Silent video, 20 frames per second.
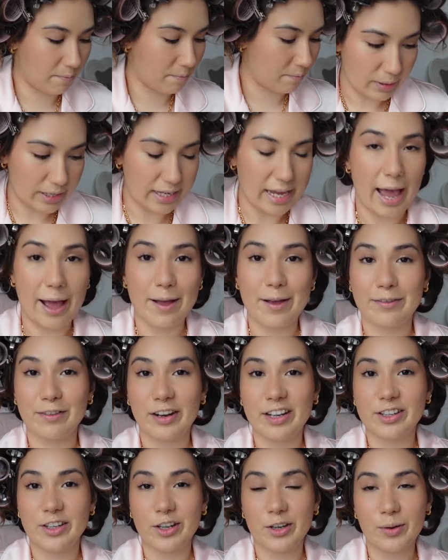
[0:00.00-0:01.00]
But yeah, if
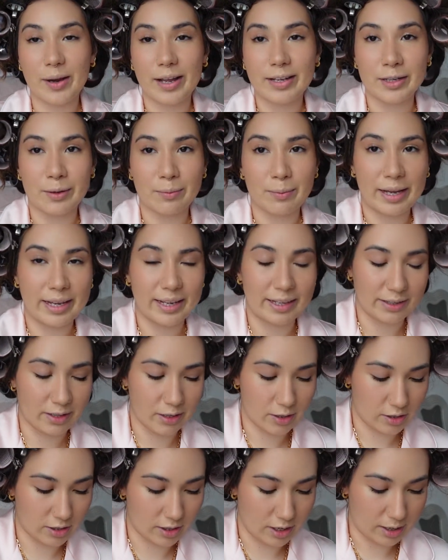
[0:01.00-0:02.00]
I do end up making
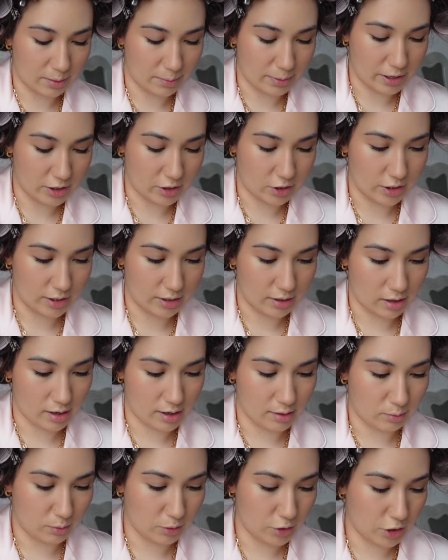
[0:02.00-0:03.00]
designer purchases,
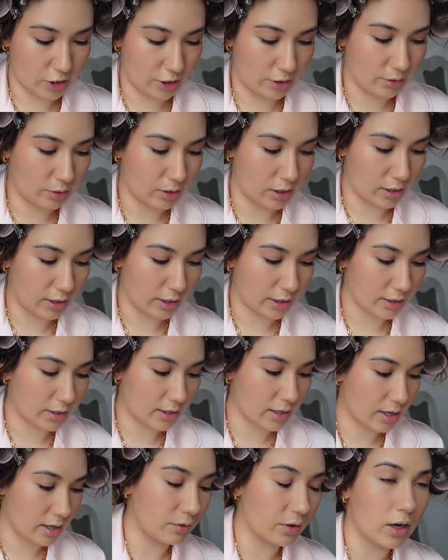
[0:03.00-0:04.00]
I will show you
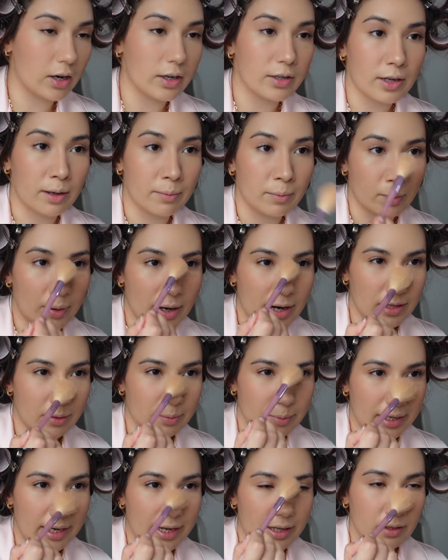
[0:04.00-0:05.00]
guys. As far as I'm aware at the
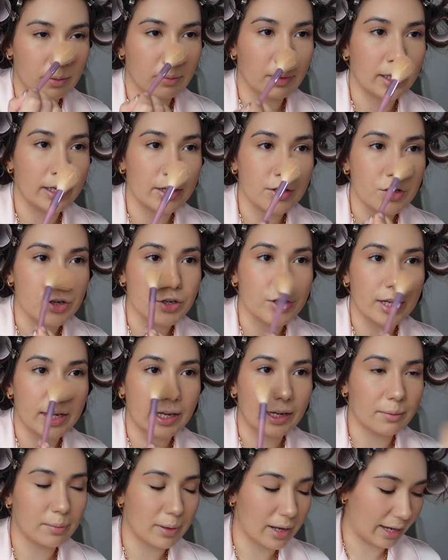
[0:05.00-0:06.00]
minute, the money is just
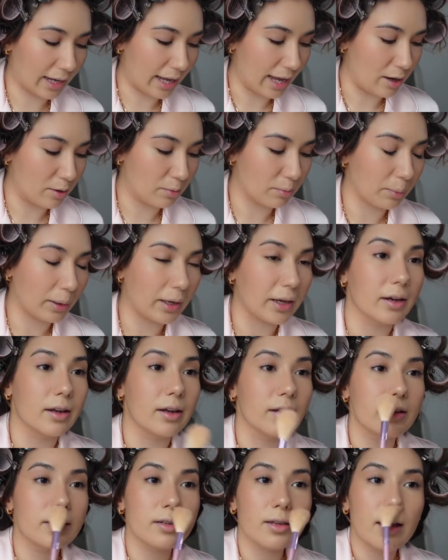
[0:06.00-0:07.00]
sitting in my account
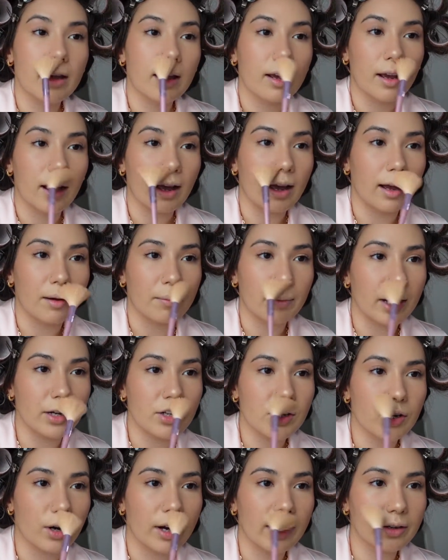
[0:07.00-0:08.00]
because I
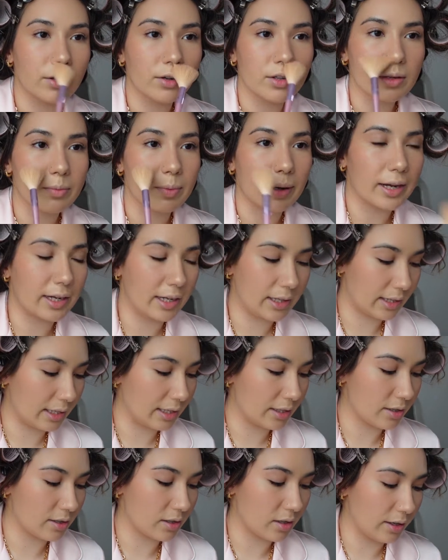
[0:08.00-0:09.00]
try not to buy anything
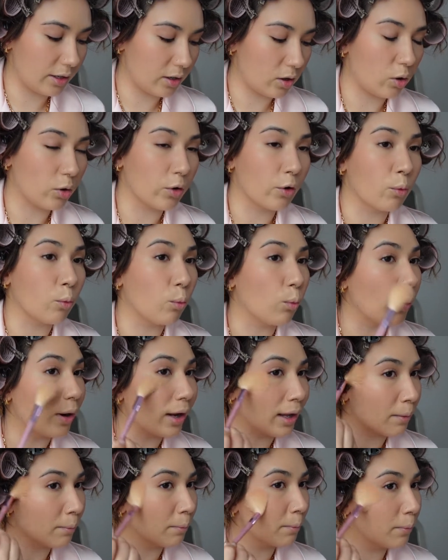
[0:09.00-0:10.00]
designer on a
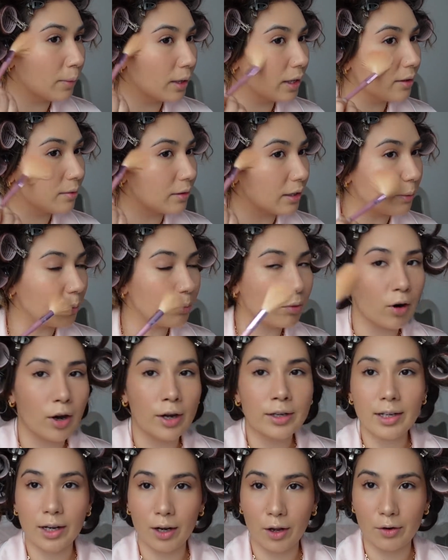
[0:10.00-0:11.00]
whim. The
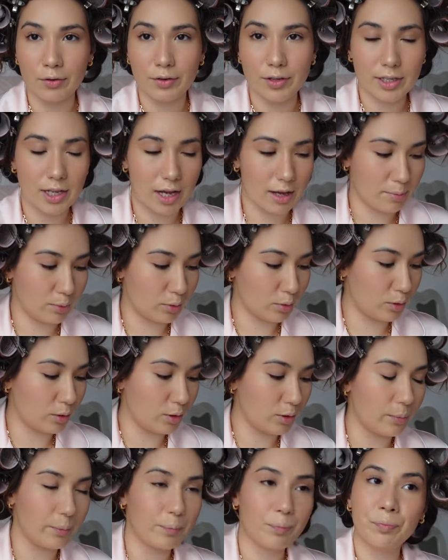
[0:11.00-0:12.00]
Prada loafers that I
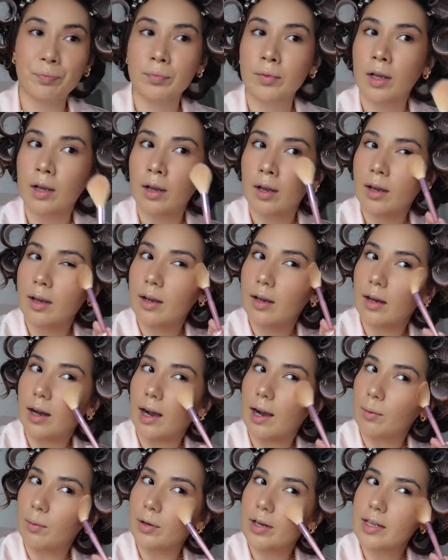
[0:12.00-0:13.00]
bought,
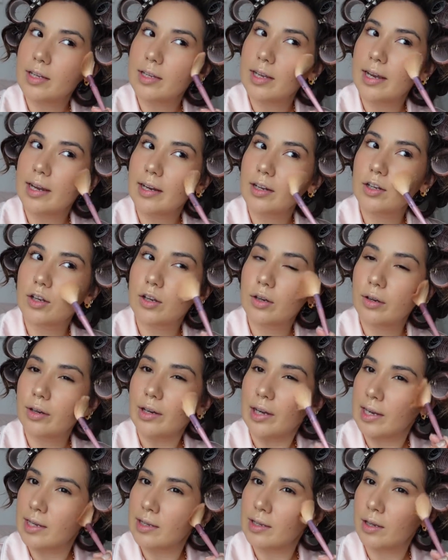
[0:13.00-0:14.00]
I want to say 2
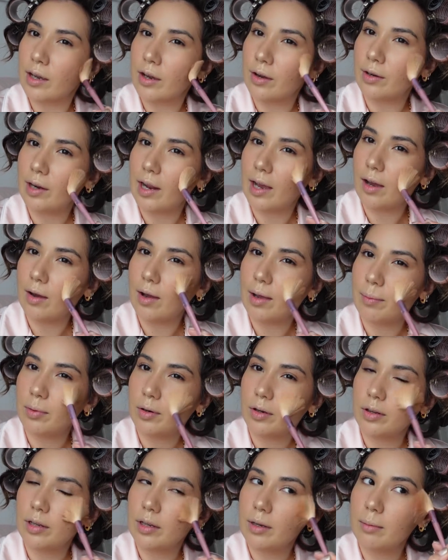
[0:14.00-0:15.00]
years ago now I
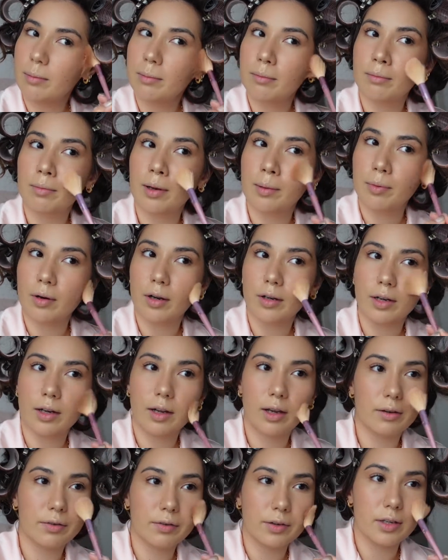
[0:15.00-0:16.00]
bought them, my Prada
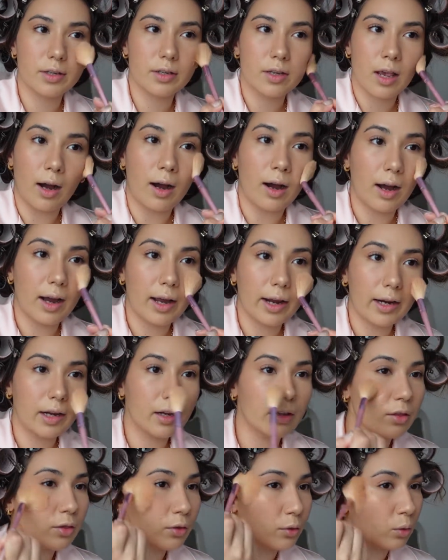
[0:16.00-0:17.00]
loafers.
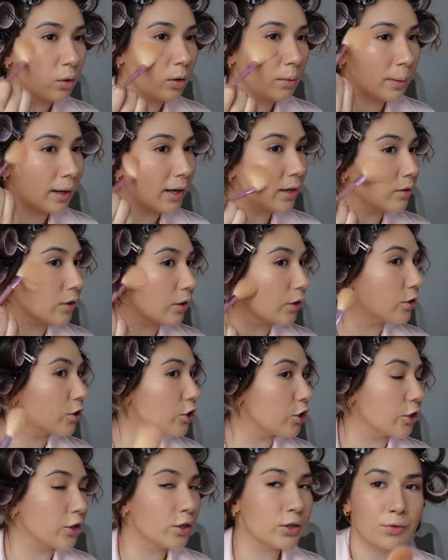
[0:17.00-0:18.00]
I thought about those
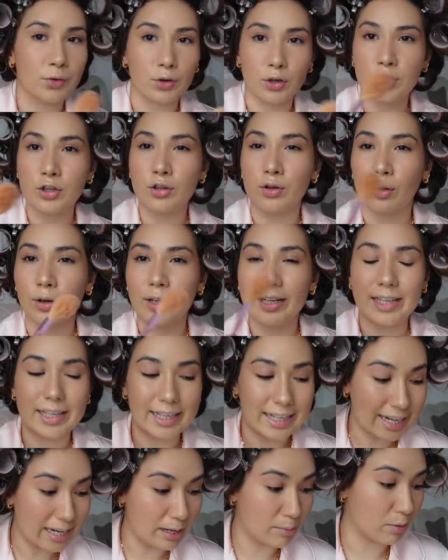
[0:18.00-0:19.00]
shoes for a solid
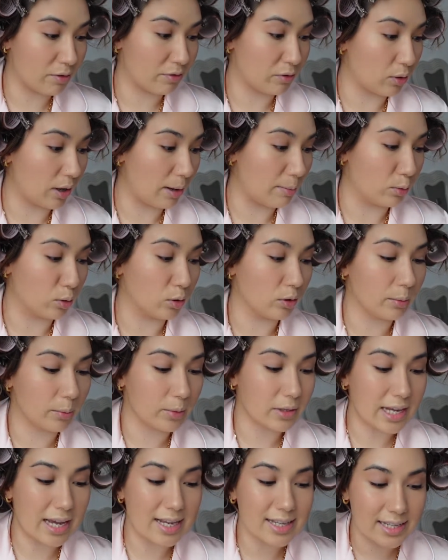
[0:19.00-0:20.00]
year before I bought them
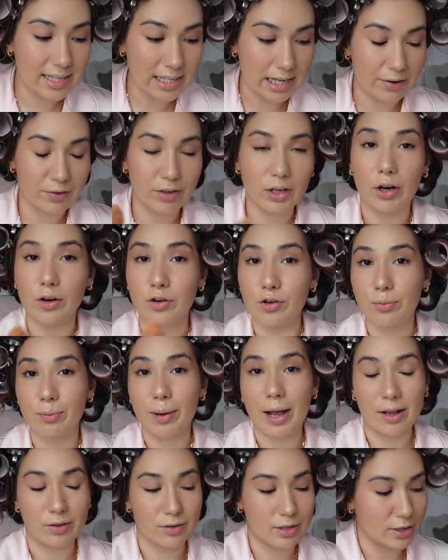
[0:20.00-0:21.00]
because that's
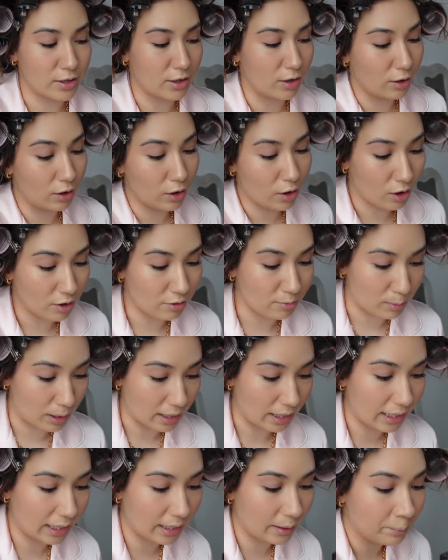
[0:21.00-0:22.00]
£700. That's a lot of
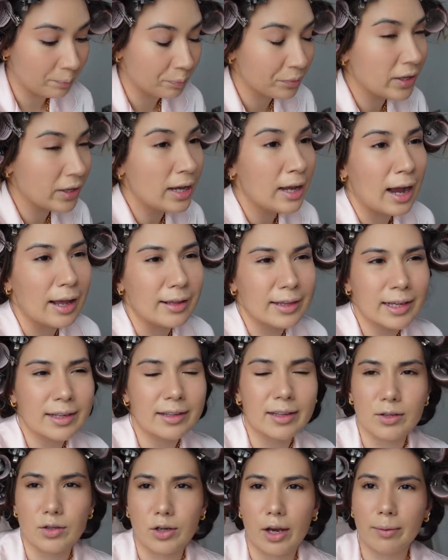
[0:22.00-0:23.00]
money. I think at
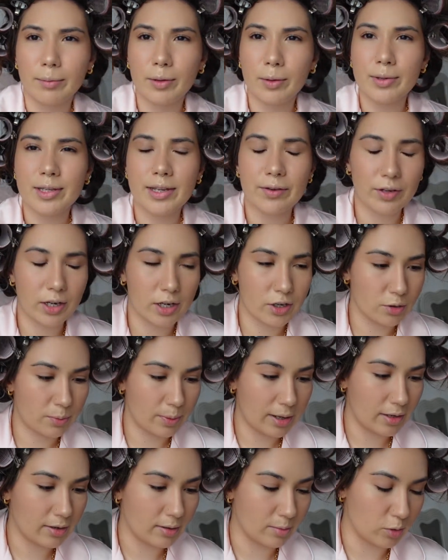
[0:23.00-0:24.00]
the time they were £700.
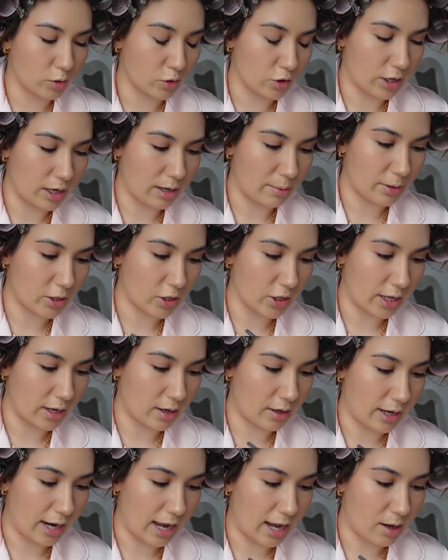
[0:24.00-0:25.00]
I'm not sure how much they
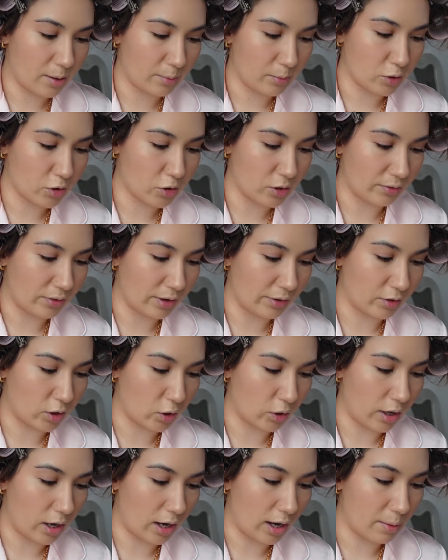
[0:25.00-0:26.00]
are now. I'm not sure if they've
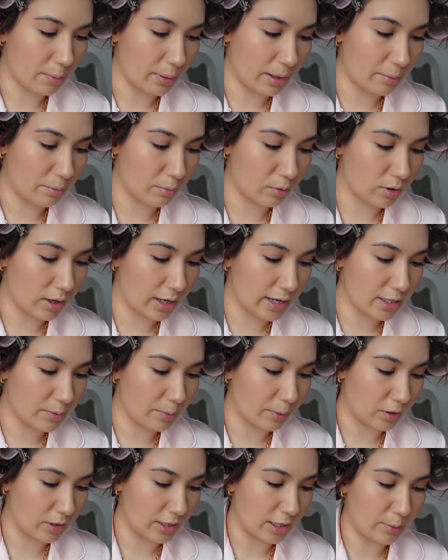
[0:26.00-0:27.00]
gone up in price
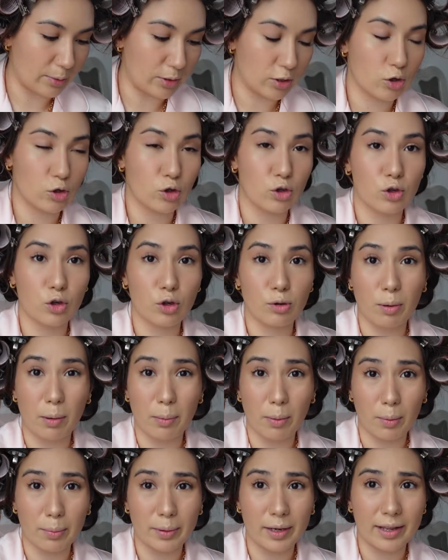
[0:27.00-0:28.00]
because they were super
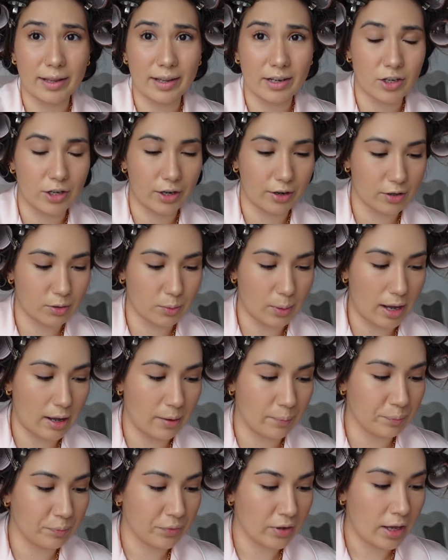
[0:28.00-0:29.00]
popular this year as
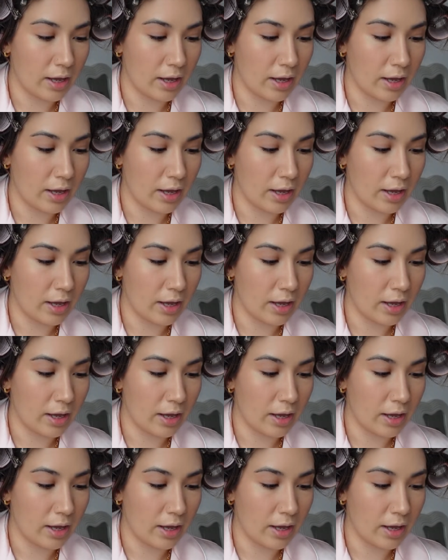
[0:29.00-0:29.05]
well.